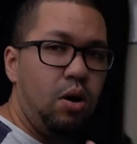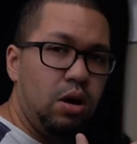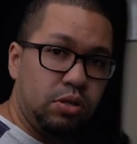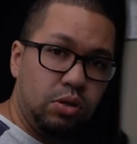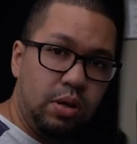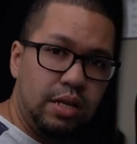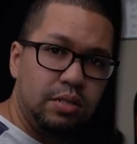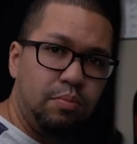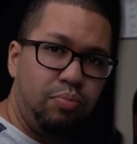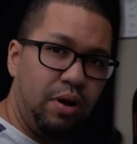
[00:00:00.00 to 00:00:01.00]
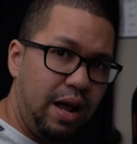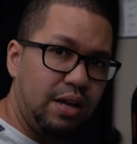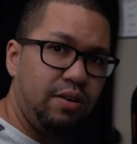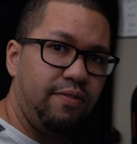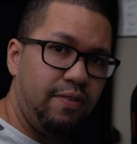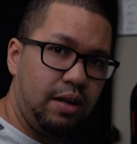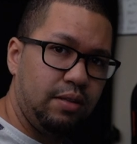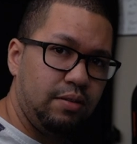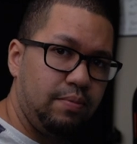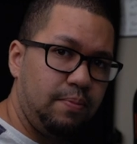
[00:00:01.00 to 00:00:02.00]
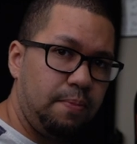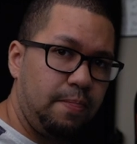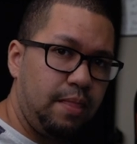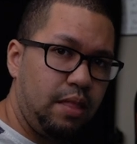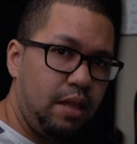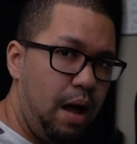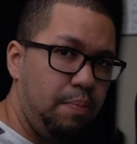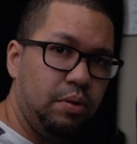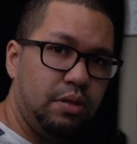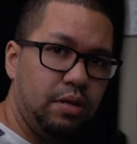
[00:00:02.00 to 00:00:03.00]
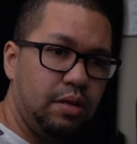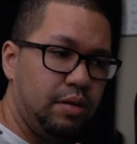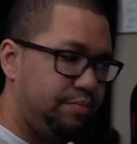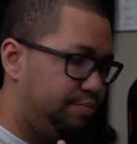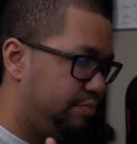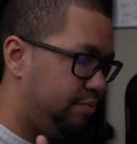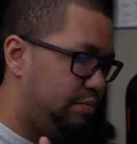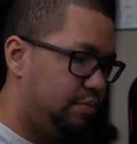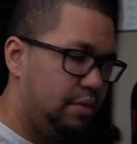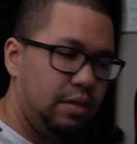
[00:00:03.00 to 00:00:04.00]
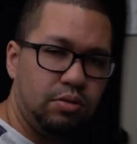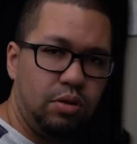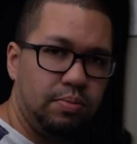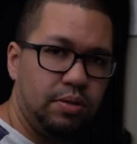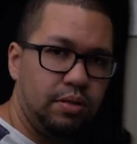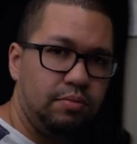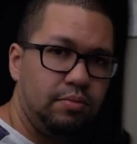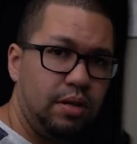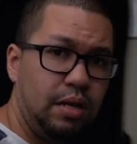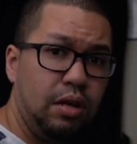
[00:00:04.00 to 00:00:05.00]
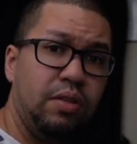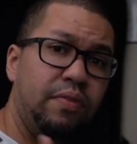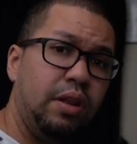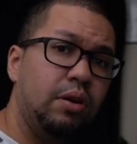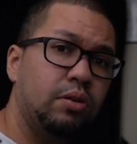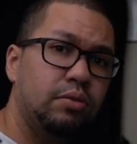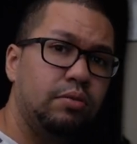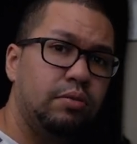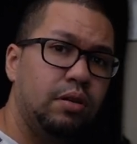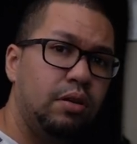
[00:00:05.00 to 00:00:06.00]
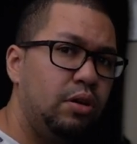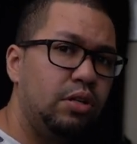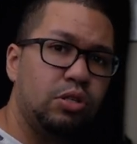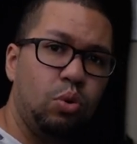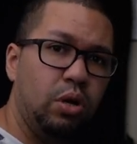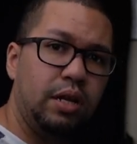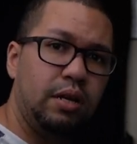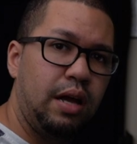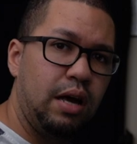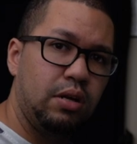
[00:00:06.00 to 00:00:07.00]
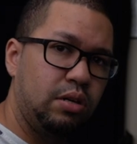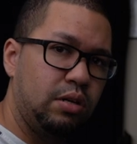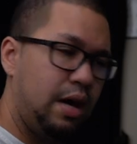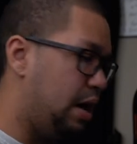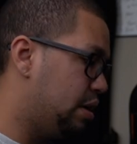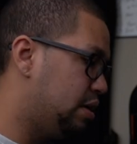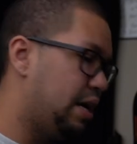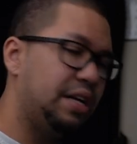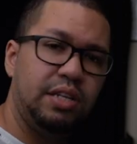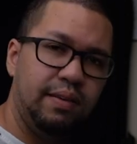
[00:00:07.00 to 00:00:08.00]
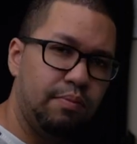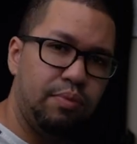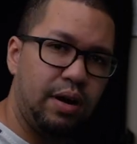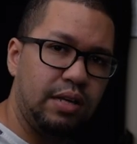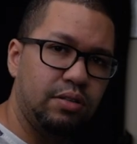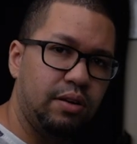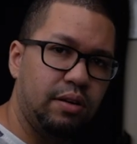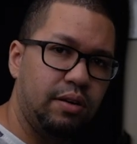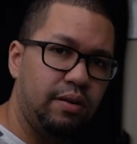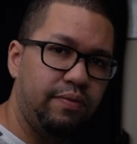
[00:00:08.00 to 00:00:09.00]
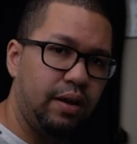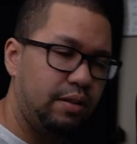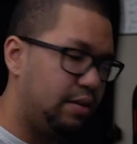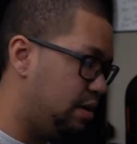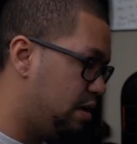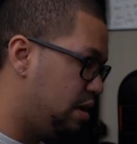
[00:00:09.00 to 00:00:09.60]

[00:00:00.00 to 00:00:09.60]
also known as the Brenizer effect. I'll put the, the description in other videos. You can just Google it, how, how to achieve the Brenizer uh, effect.